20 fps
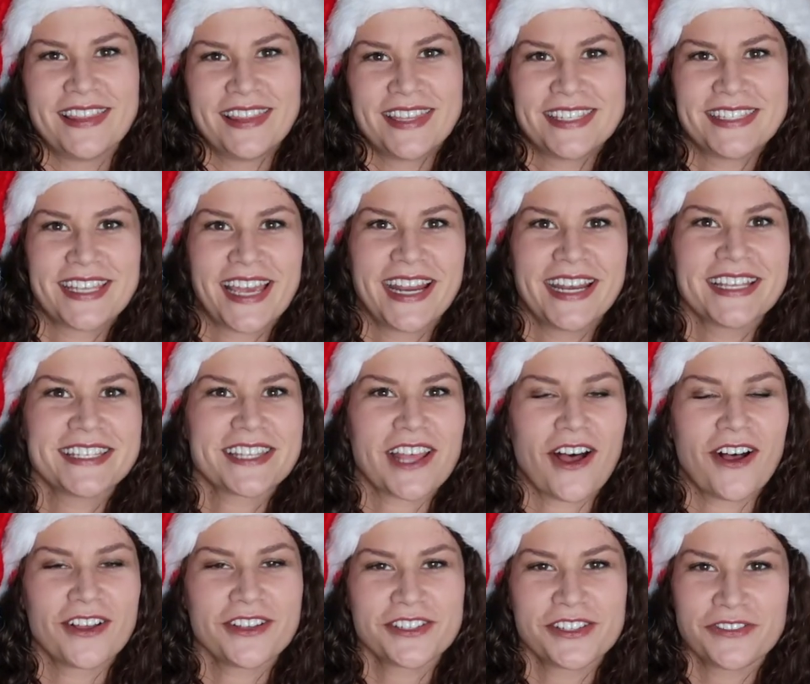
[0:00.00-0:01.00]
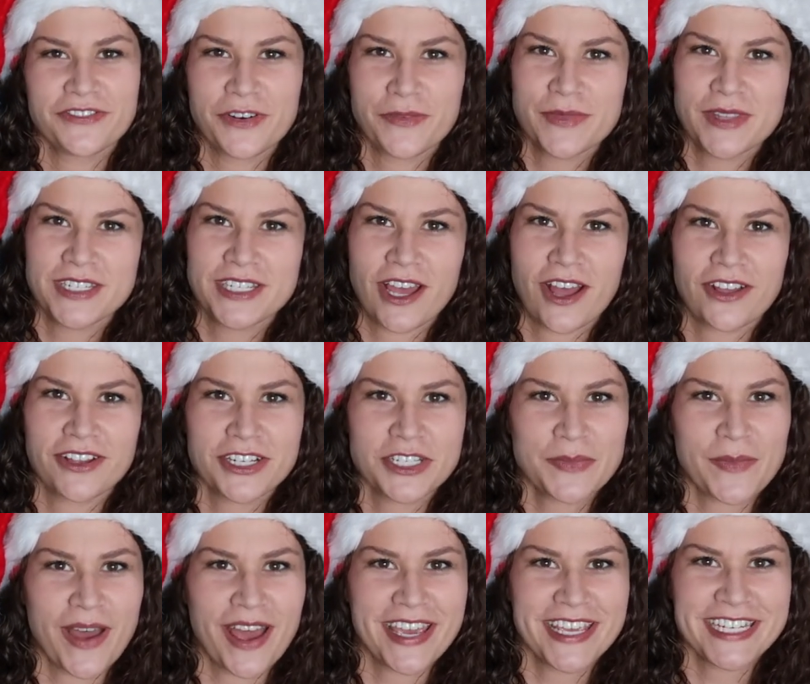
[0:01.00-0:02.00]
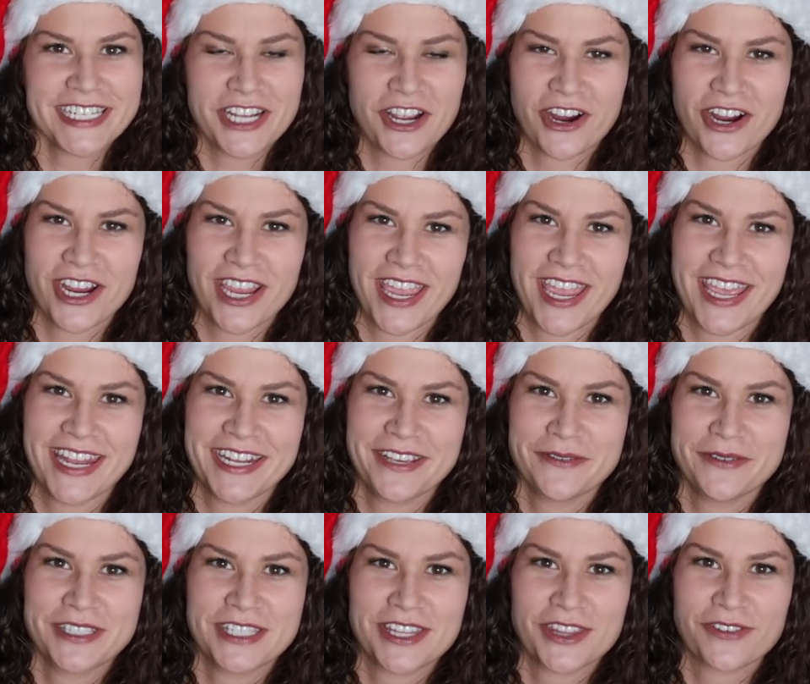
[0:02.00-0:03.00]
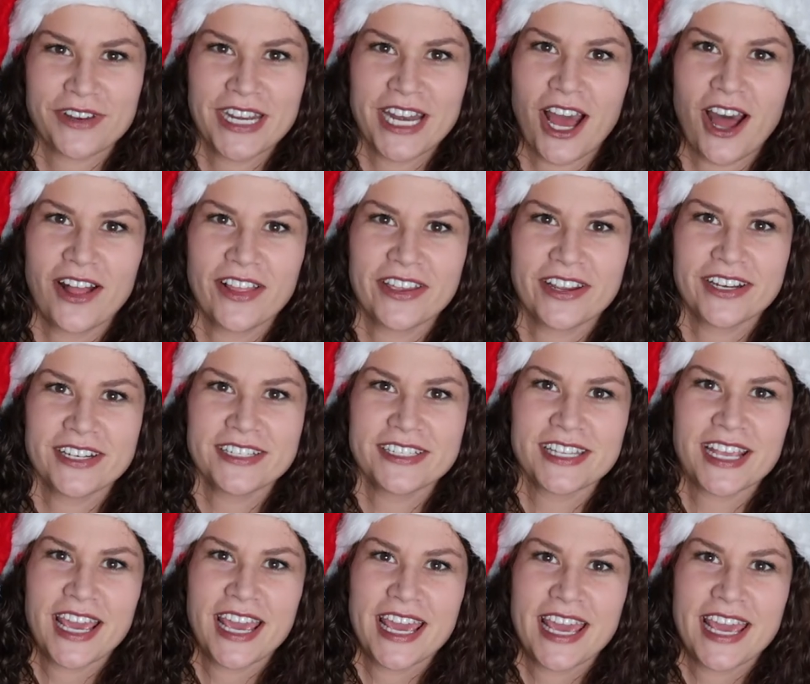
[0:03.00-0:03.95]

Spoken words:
This sign is also from the dollar spot in Target, and it was $3.